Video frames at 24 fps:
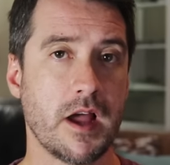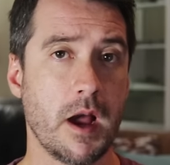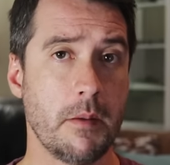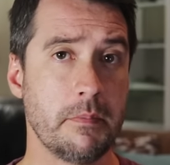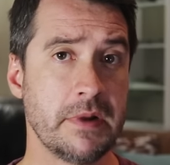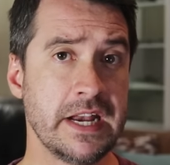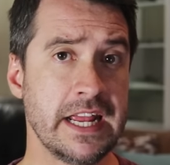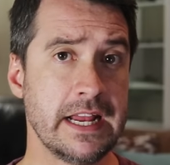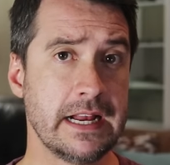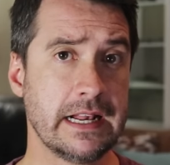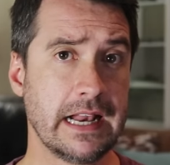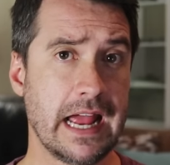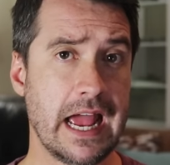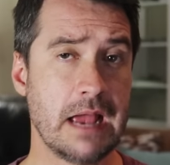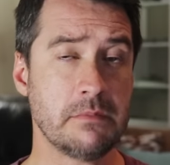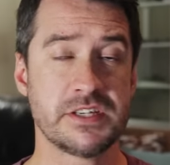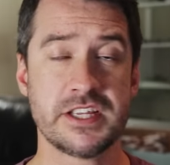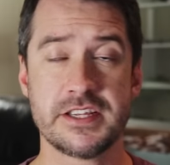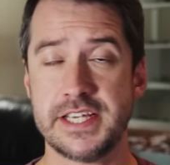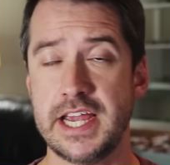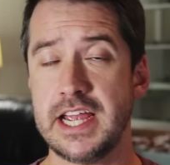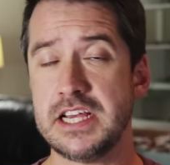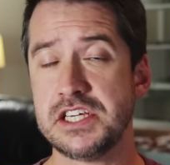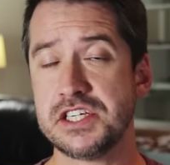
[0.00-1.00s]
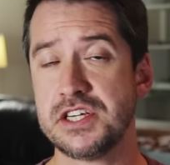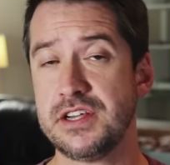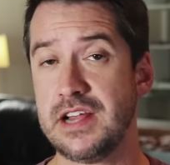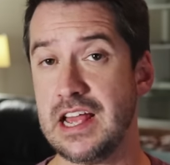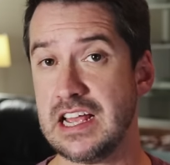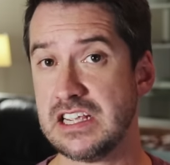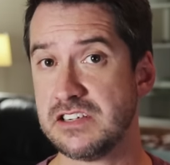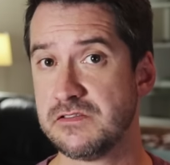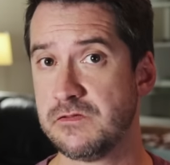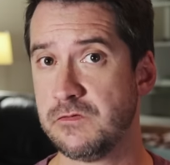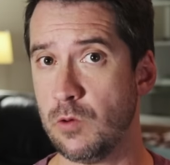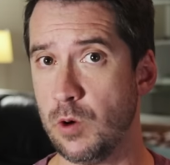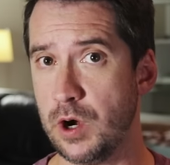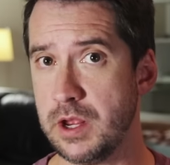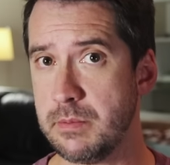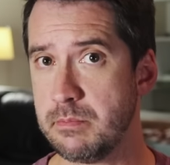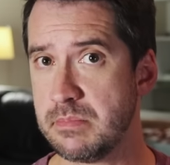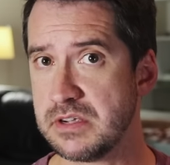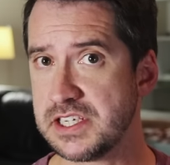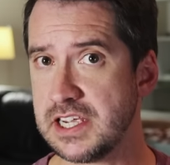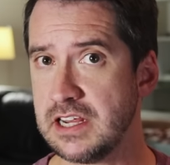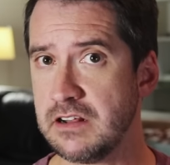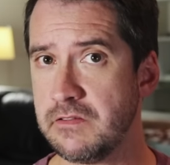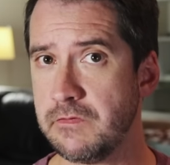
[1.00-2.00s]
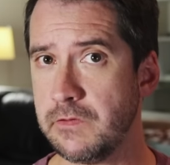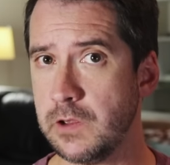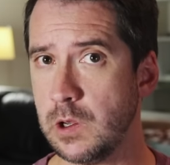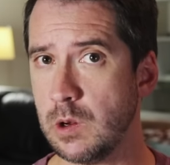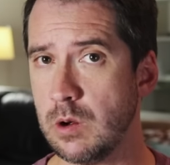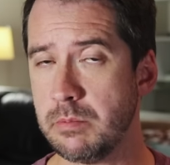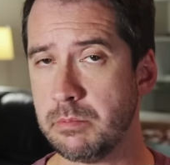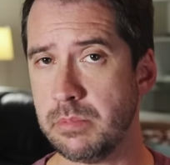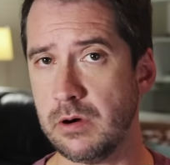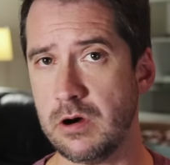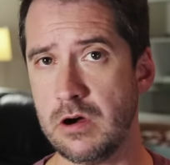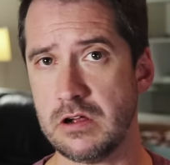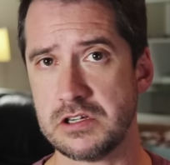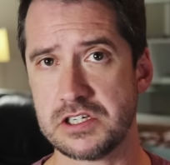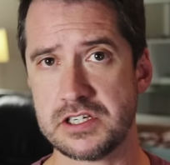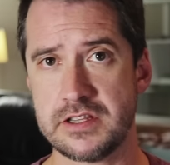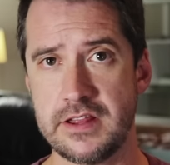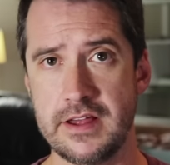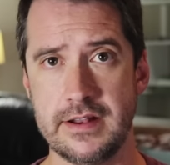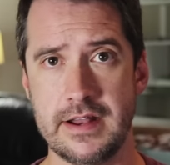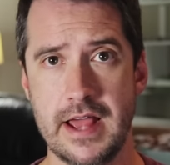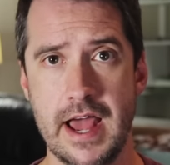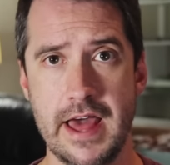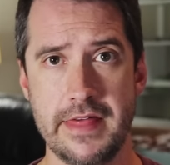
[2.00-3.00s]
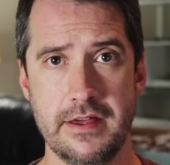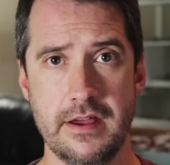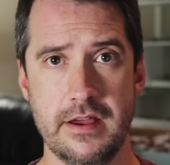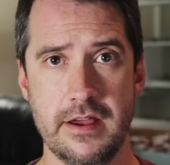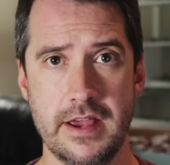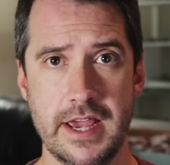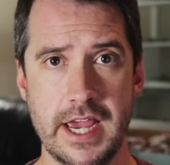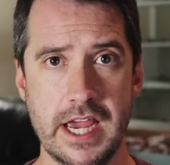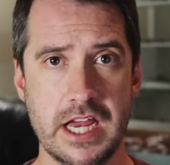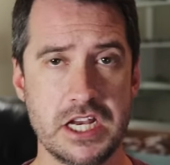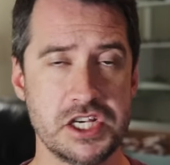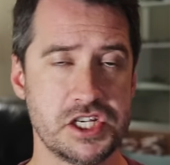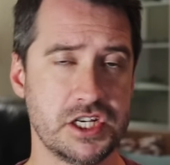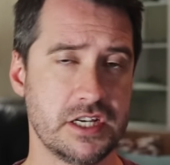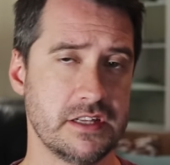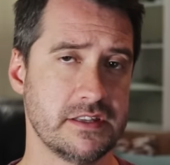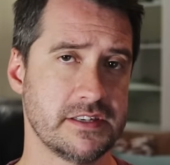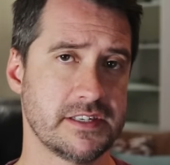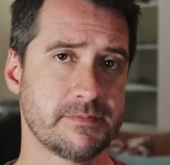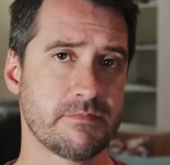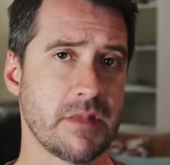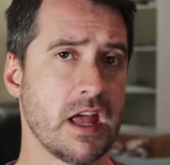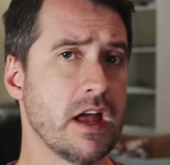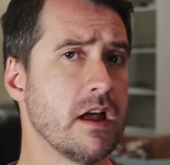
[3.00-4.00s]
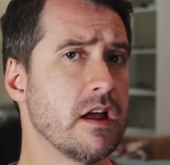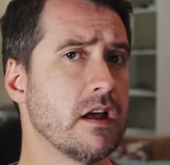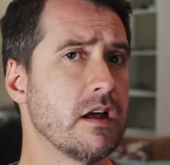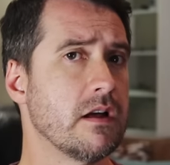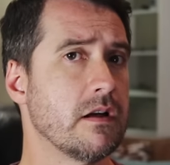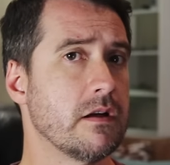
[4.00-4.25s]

The company claims this engine has 40% fewer parts than other engines.